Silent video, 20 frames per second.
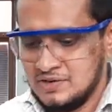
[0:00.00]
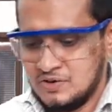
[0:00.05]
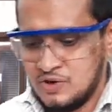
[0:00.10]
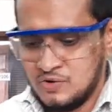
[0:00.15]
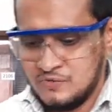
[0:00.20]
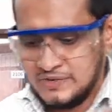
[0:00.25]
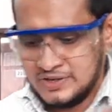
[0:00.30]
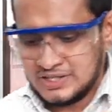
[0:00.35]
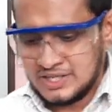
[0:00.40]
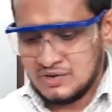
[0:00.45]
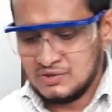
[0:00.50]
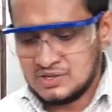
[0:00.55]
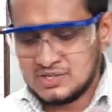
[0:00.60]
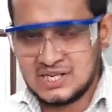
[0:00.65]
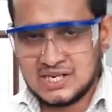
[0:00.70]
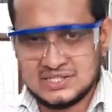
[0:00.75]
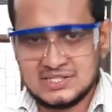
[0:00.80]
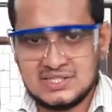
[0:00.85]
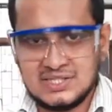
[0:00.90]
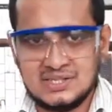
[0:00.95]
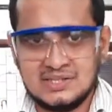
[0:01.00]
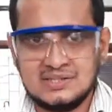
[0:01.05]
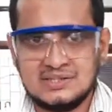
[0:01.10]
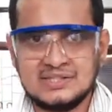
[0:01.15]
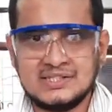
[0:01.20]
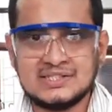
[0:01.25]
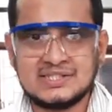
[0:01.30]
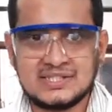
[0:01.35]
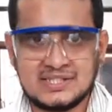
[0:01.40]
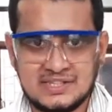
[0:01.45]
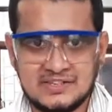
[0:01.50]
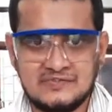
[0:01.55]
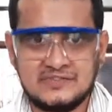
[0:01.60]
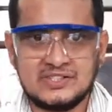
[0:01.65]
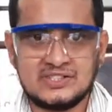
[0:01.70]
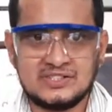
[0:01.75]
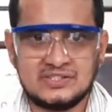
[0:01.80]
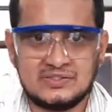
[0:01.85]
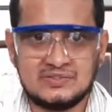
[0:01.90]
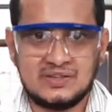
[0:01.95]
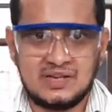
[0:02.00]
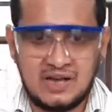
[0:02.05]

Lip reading: or without touching the surface,